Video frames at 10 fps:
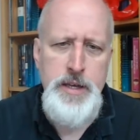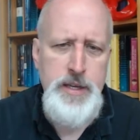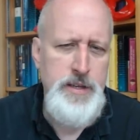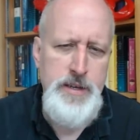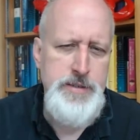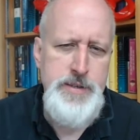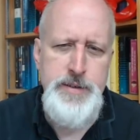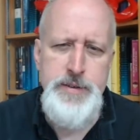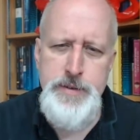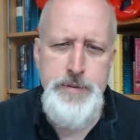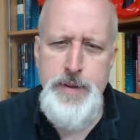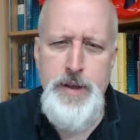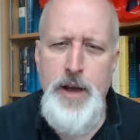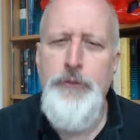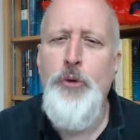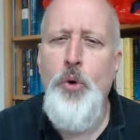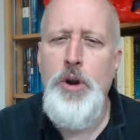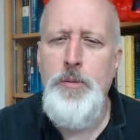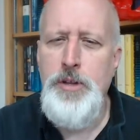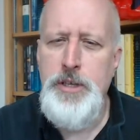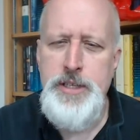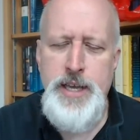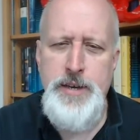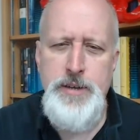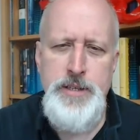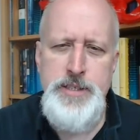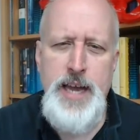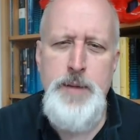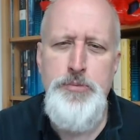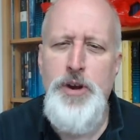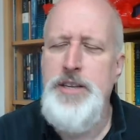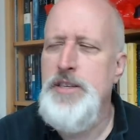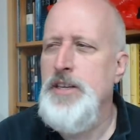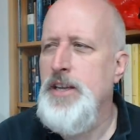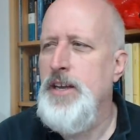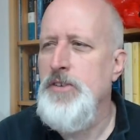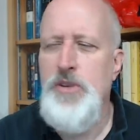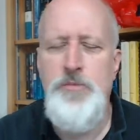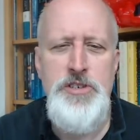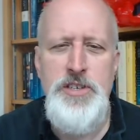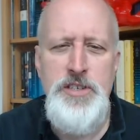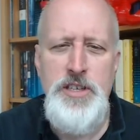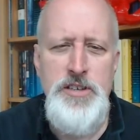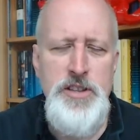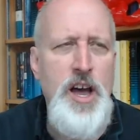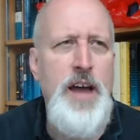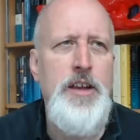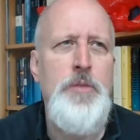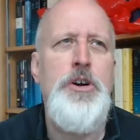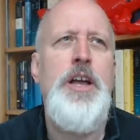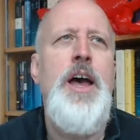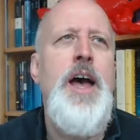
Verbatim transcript: it isn't affordable in Kindle. It's kind of pricey in Kindle, so I'm just listening to the audiobook.